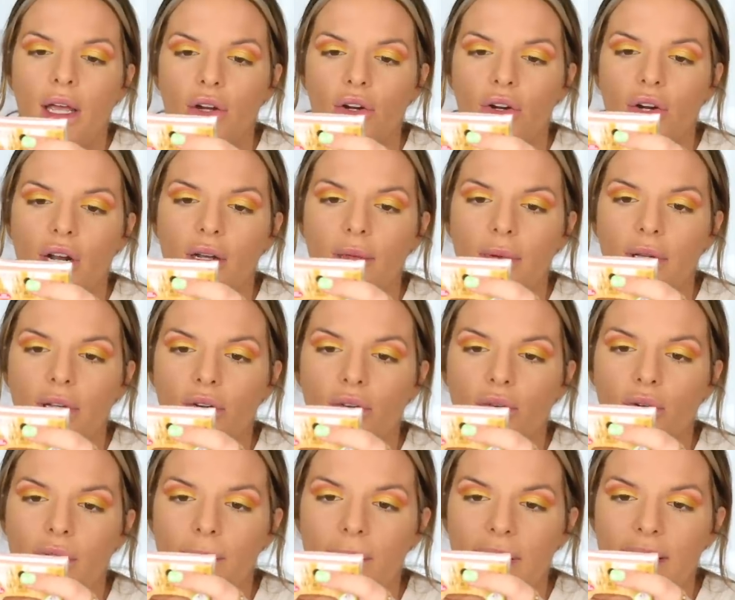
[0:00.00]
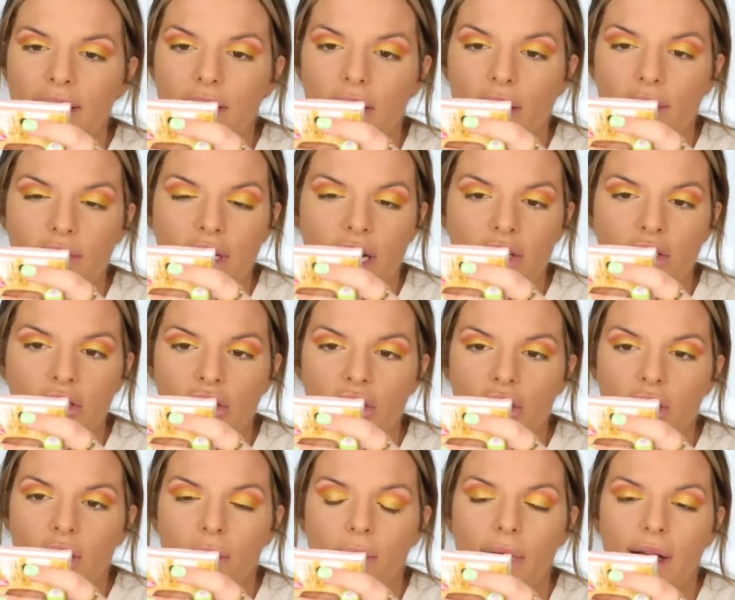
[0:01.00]
Incredibly creamy, soft
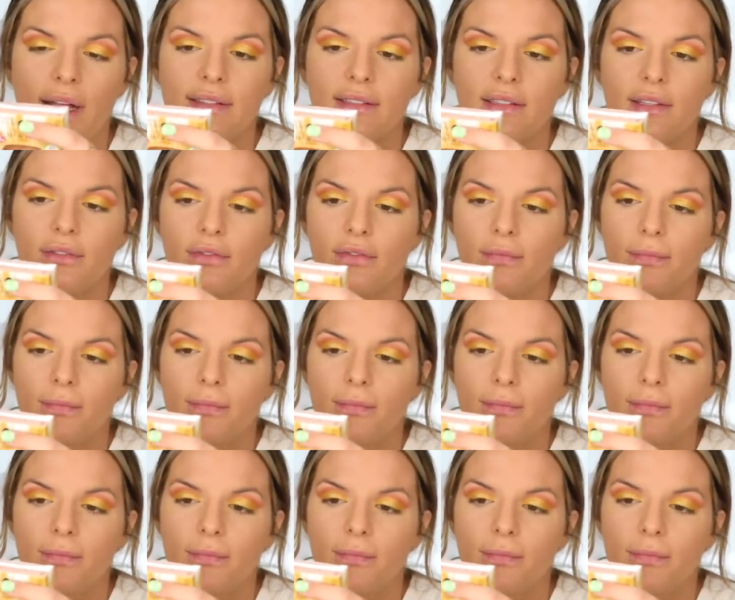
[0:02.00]
texture combines the